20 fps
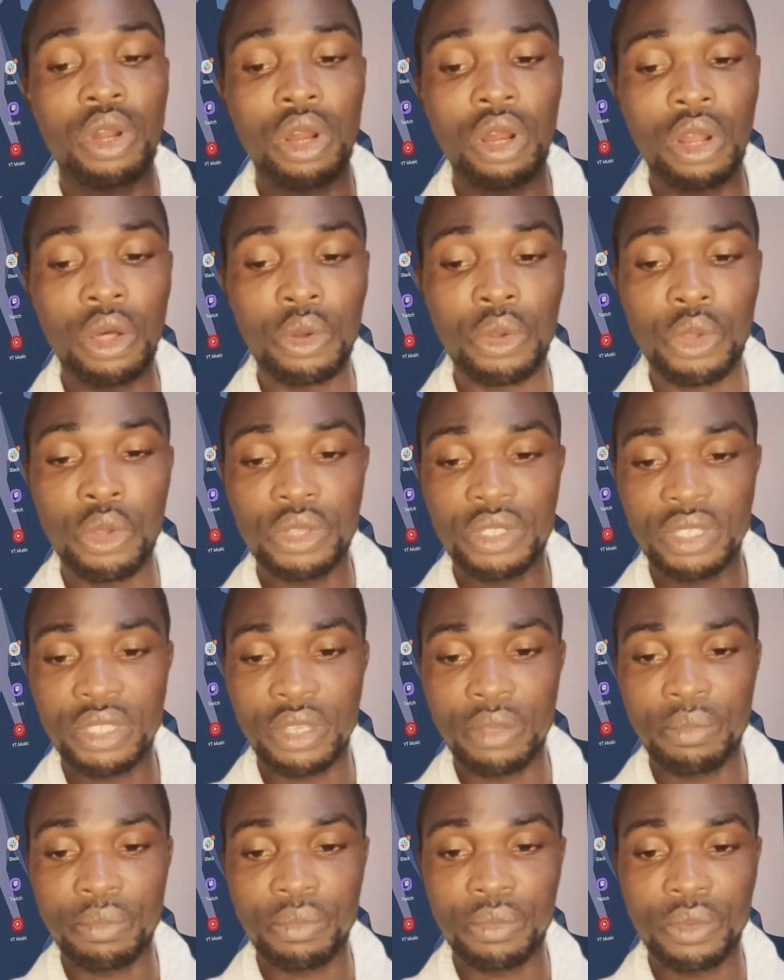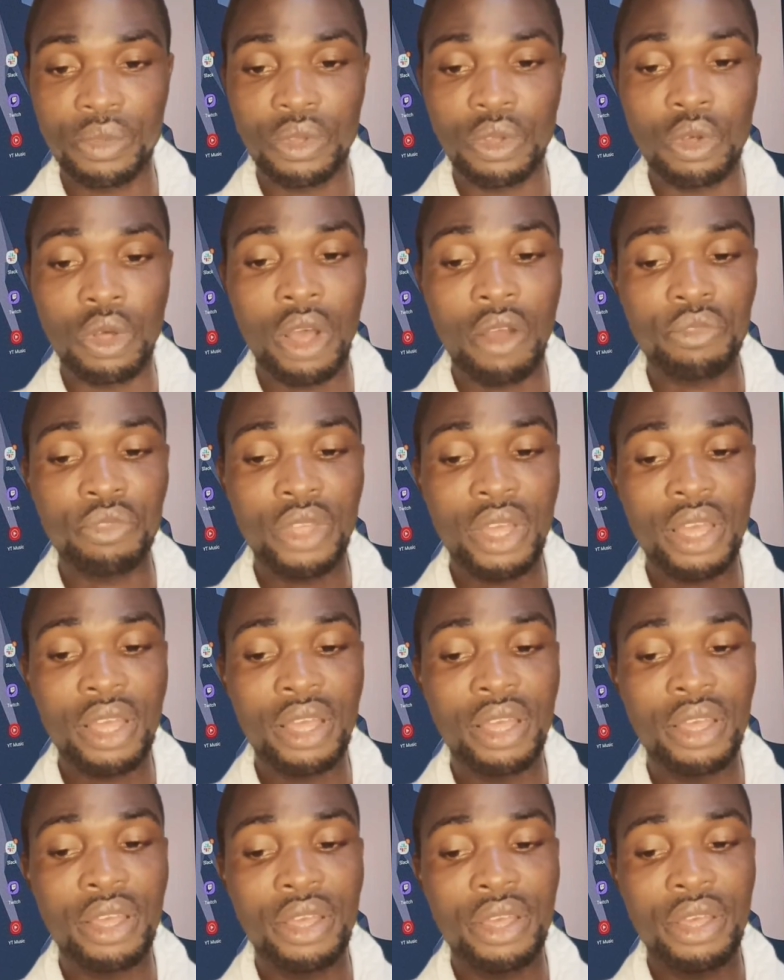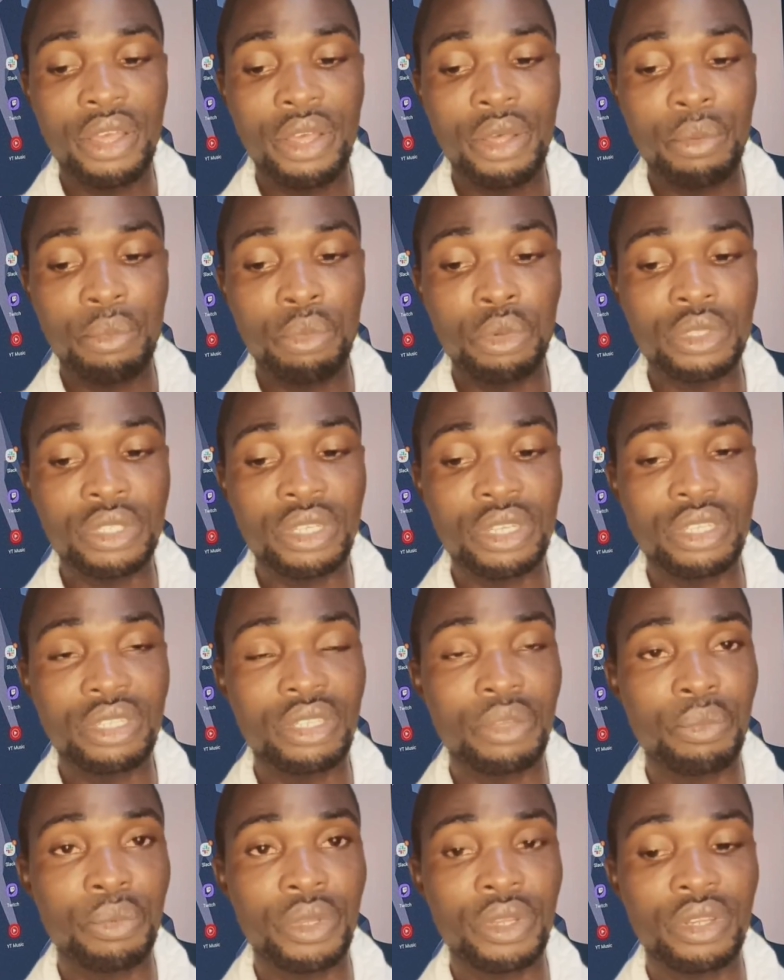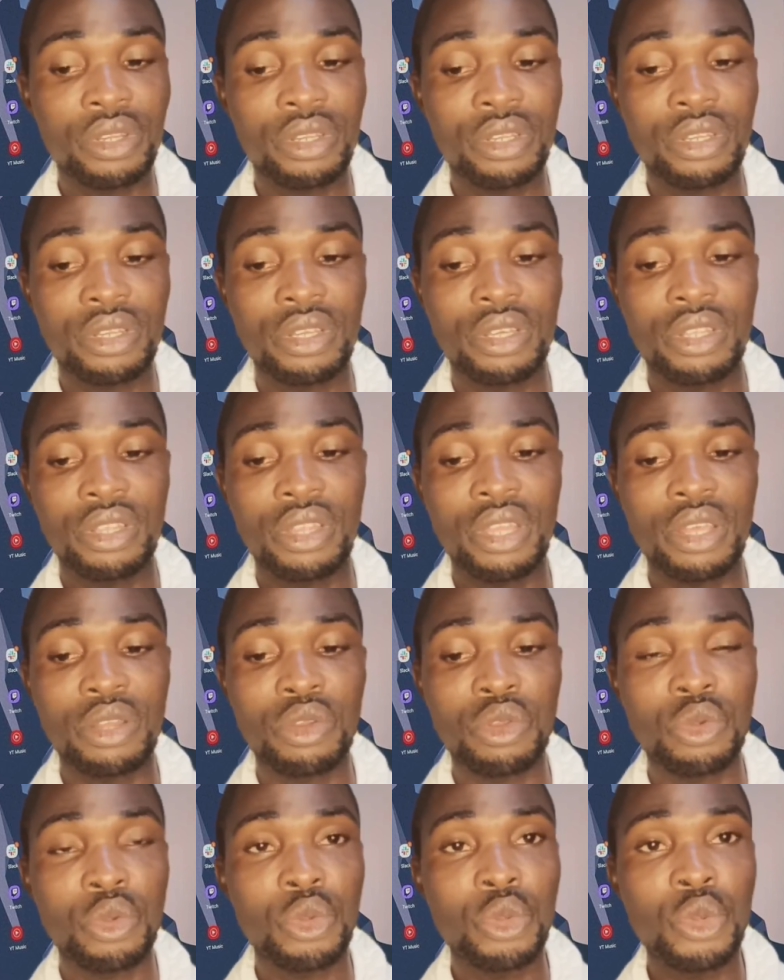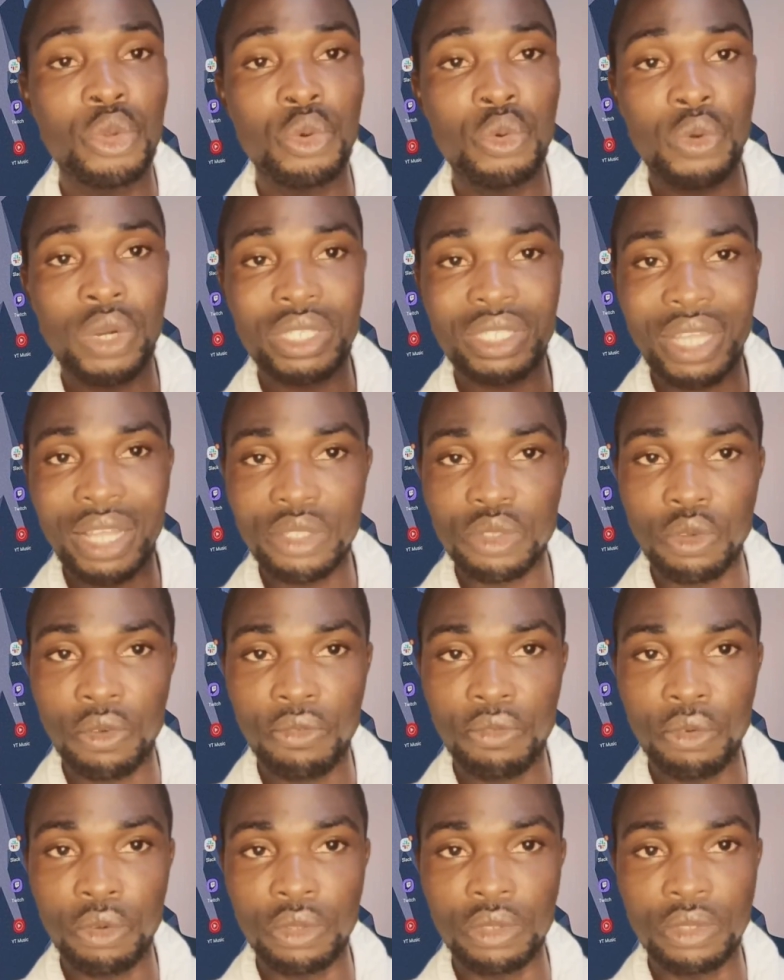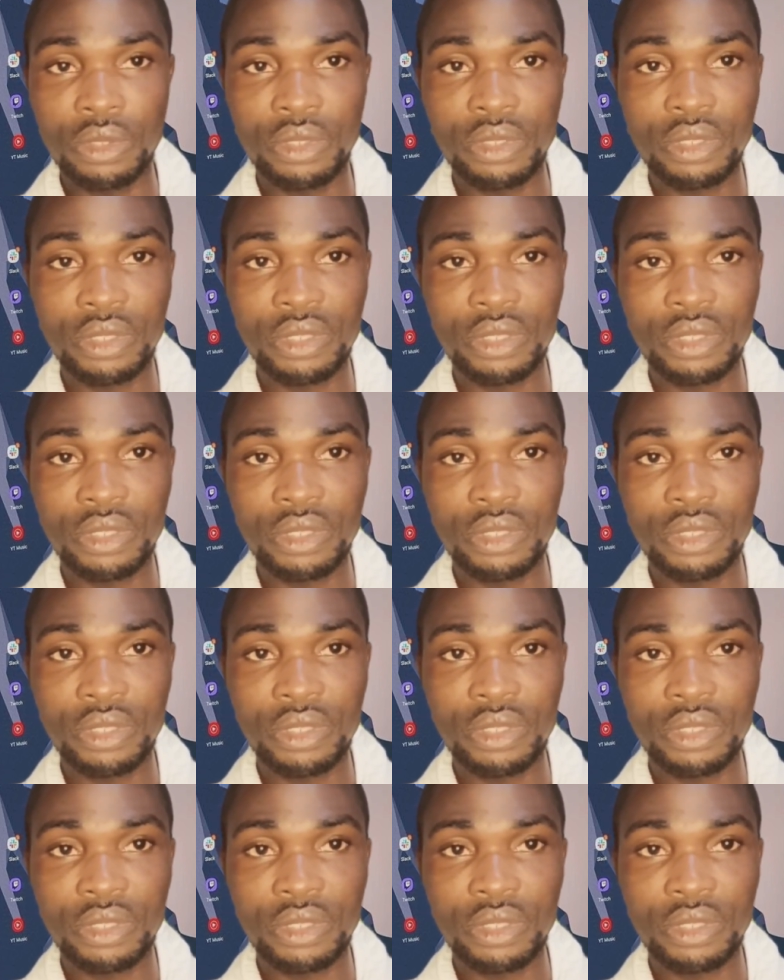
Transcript: lock your SIM. After putting in the PIN, then you restart your phone.